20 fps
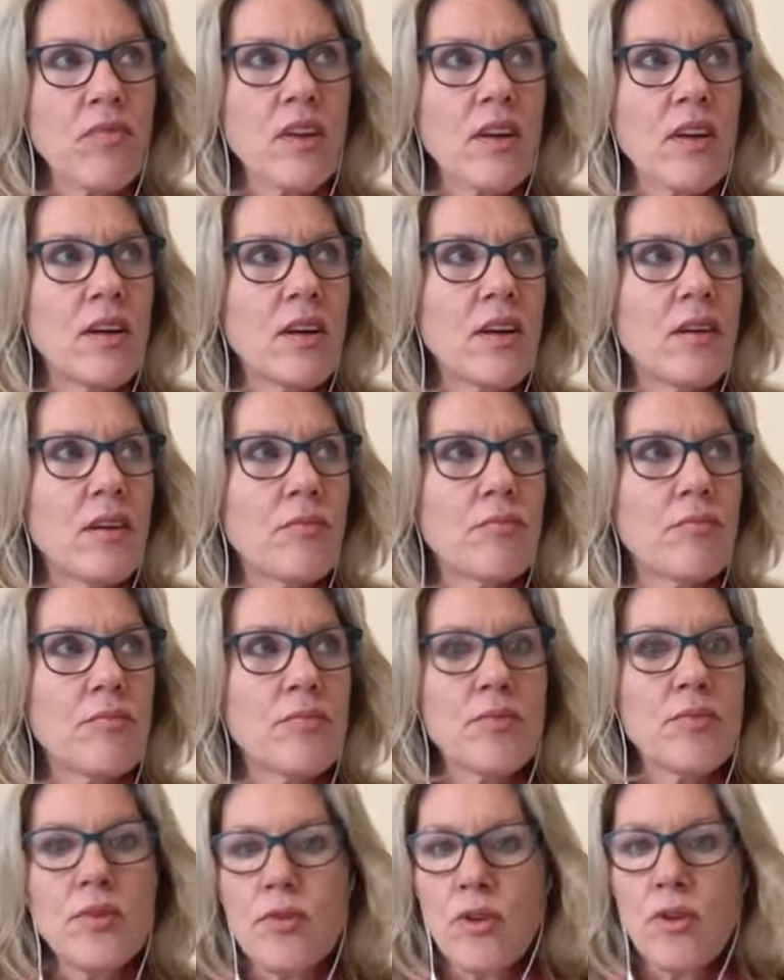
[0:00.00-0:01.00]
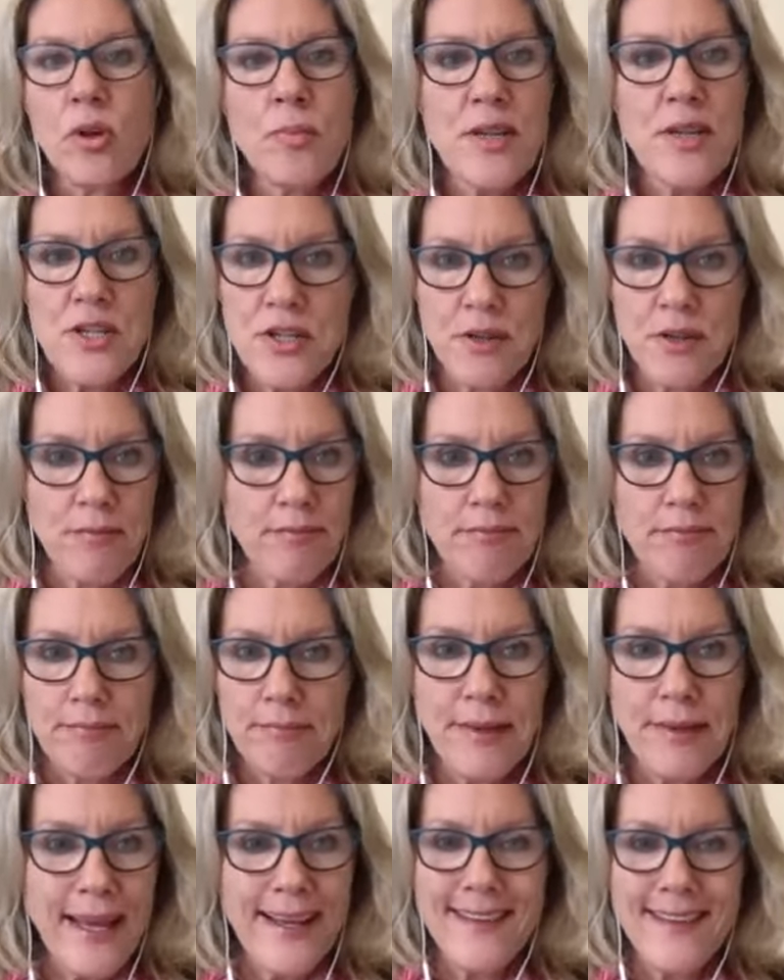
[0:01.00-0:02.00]
non-commission
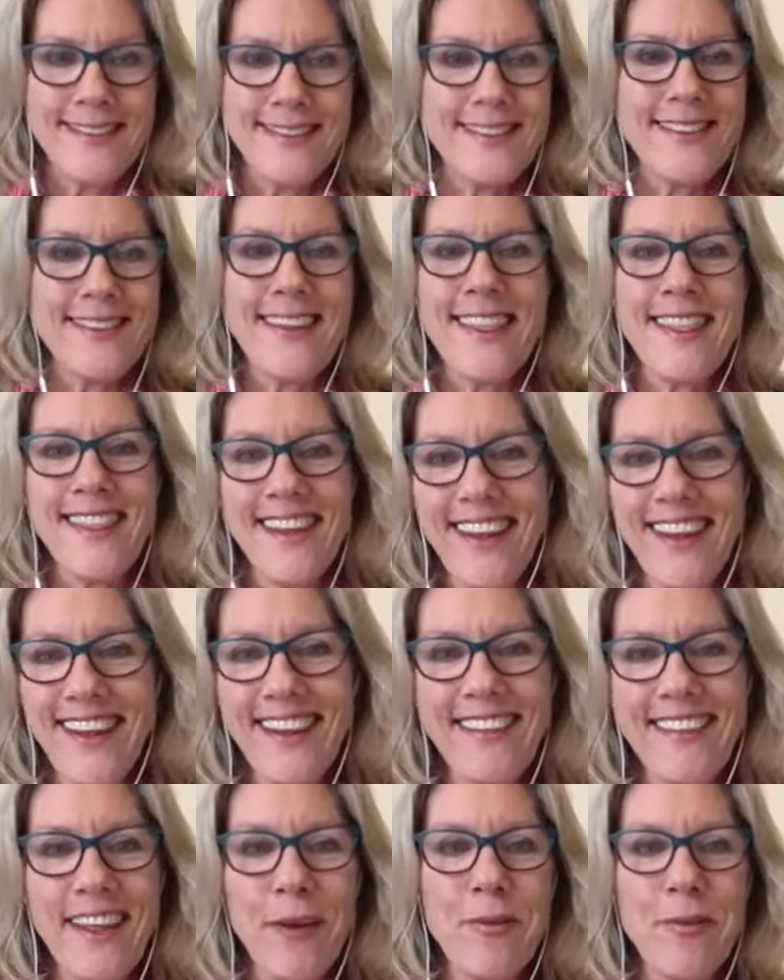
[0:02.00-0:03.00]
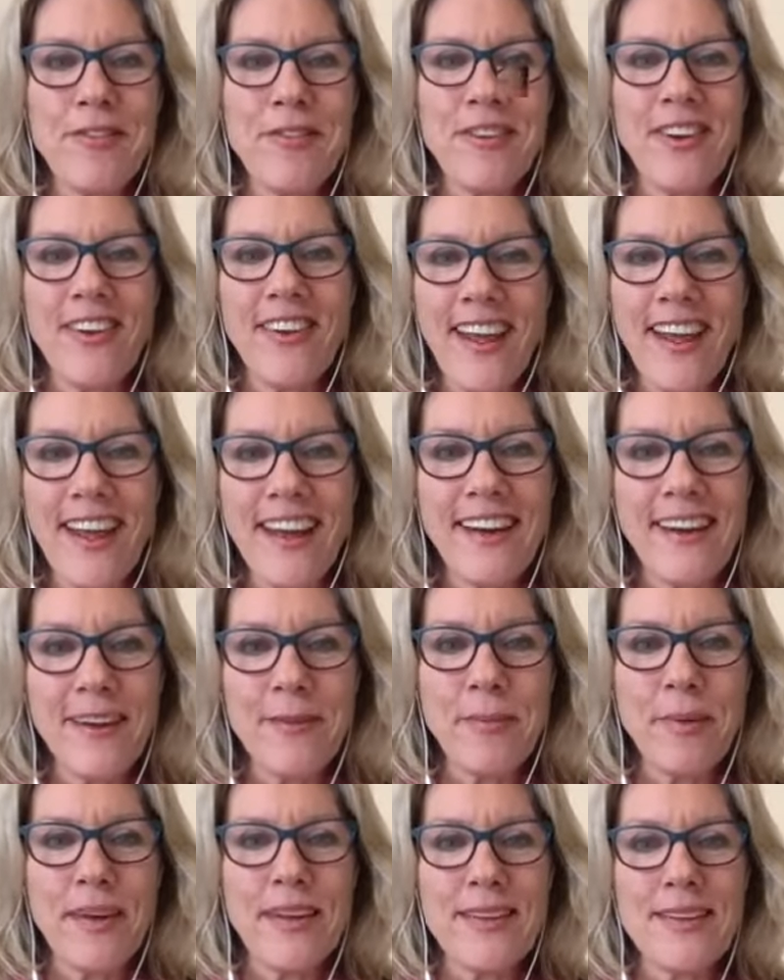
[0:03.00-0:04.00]
based thing that we've
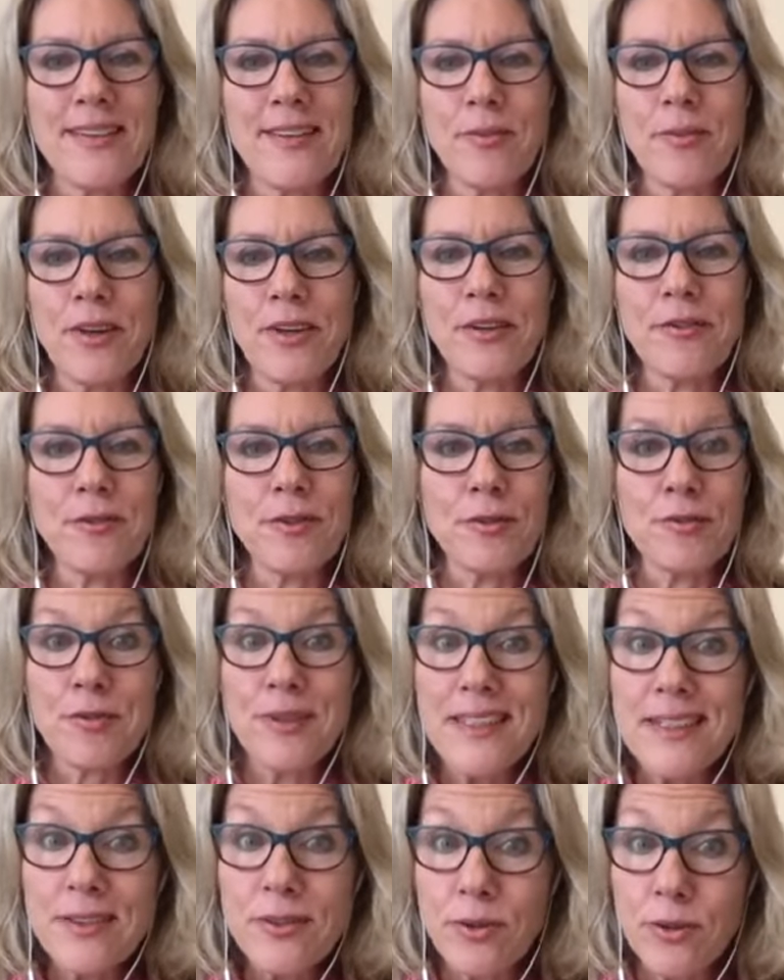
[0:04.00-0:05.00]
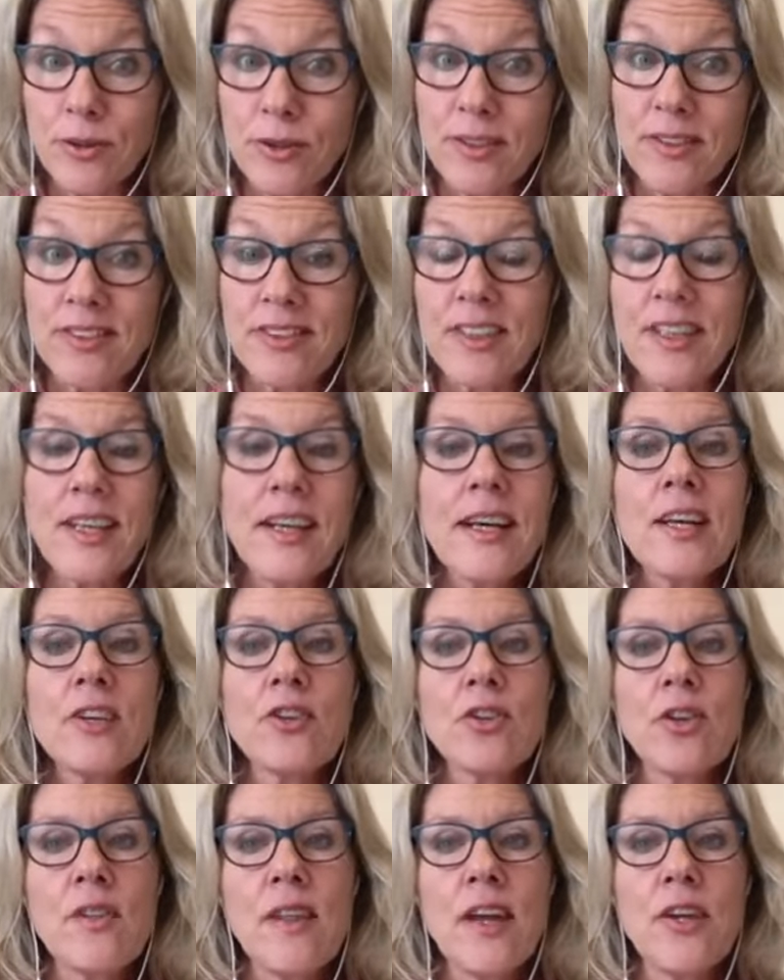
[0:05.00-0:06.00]
created, but it's a wonderful resource
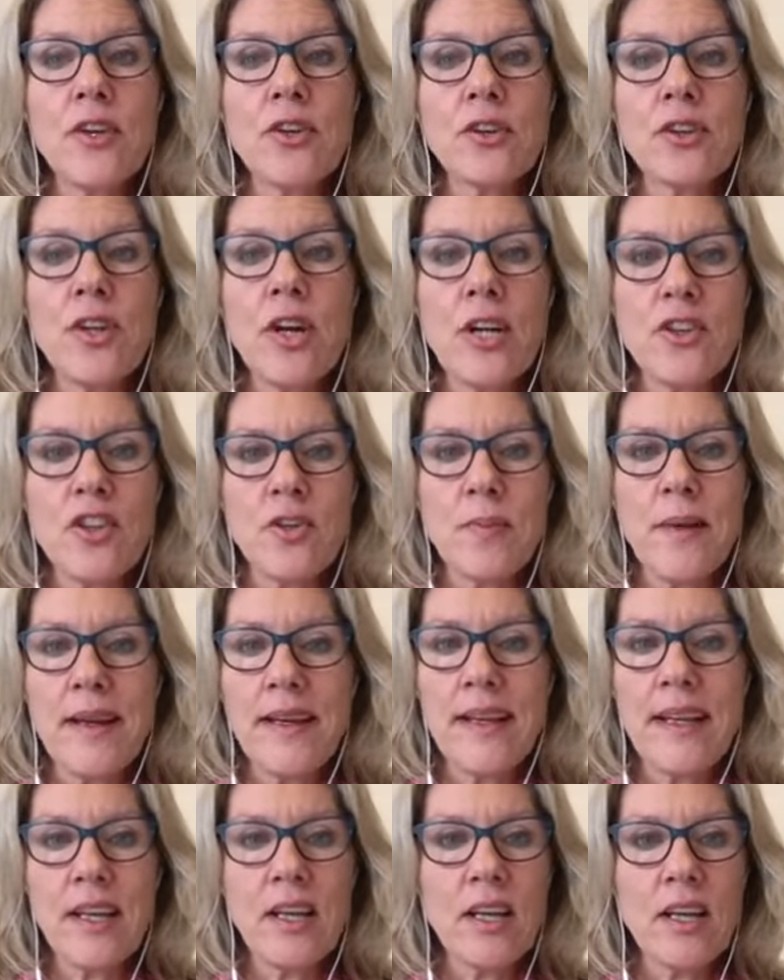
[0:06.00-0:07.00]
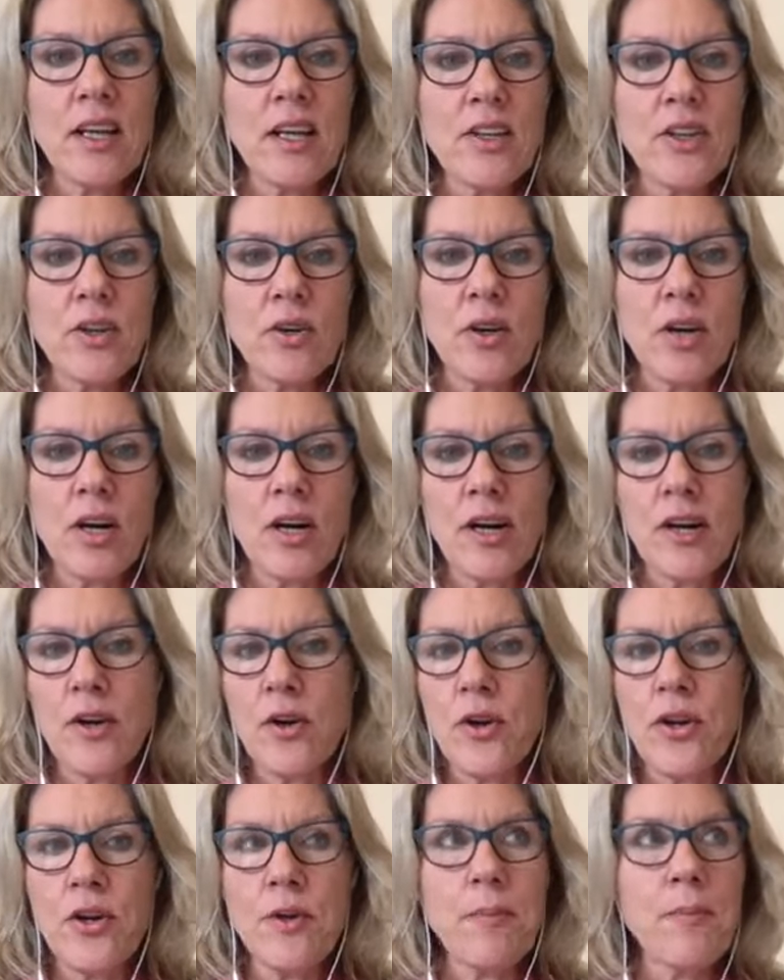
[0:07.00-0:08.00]
so that you're not spending your
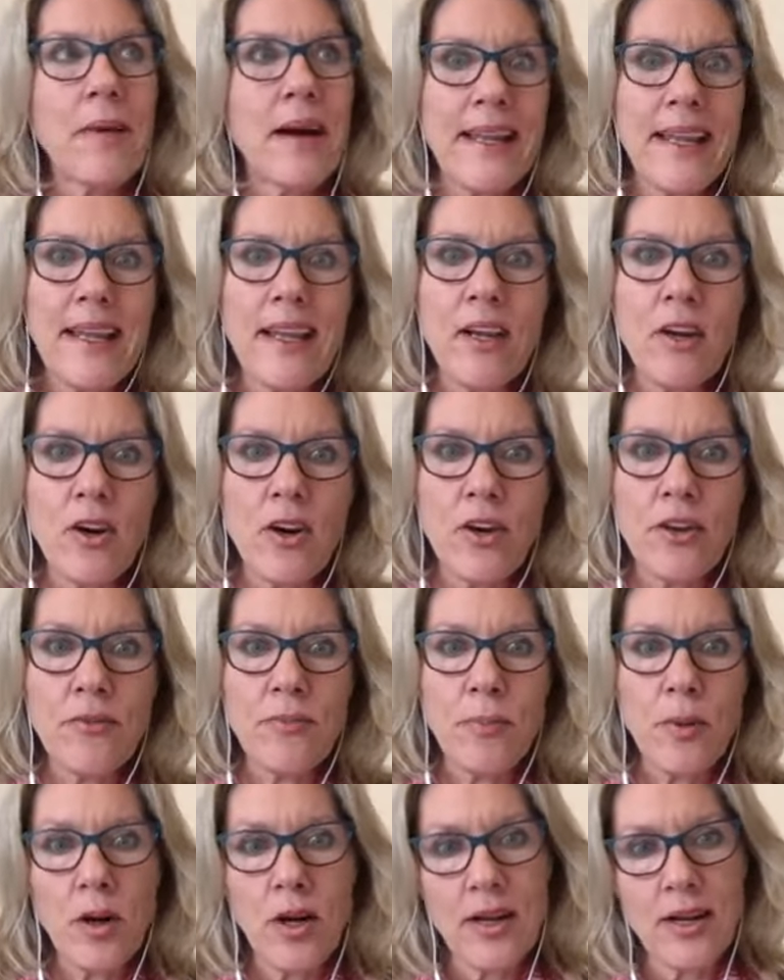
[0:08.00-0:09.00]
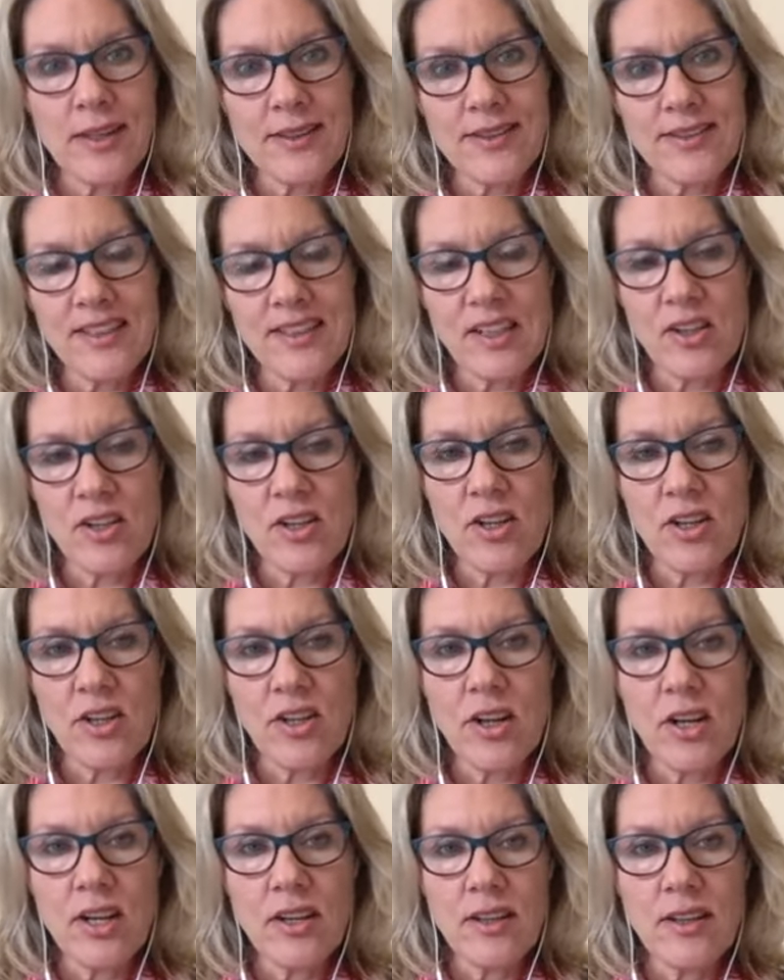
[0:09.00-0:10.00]
hard-earned money on products that are
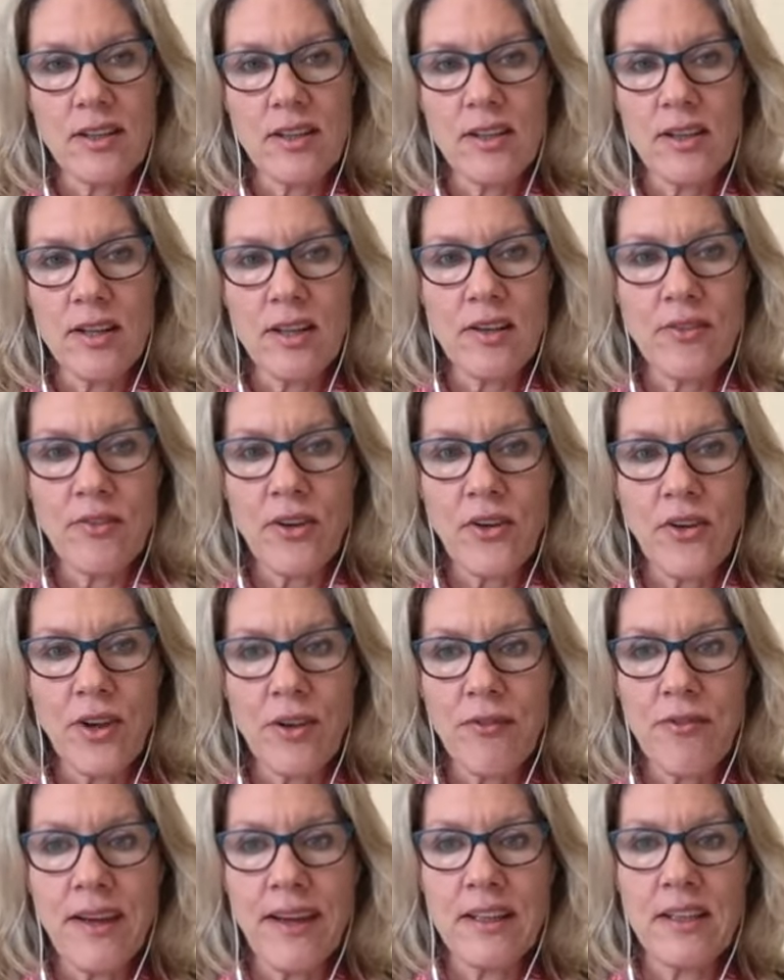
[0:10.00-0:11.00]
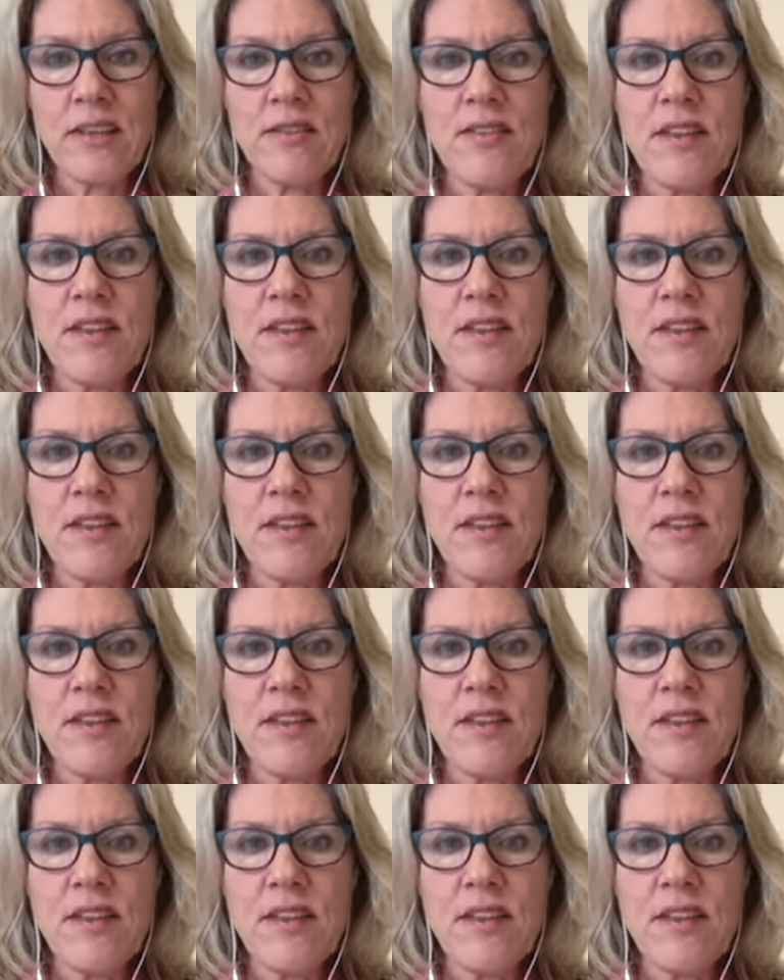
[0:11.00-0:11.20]
not very effective.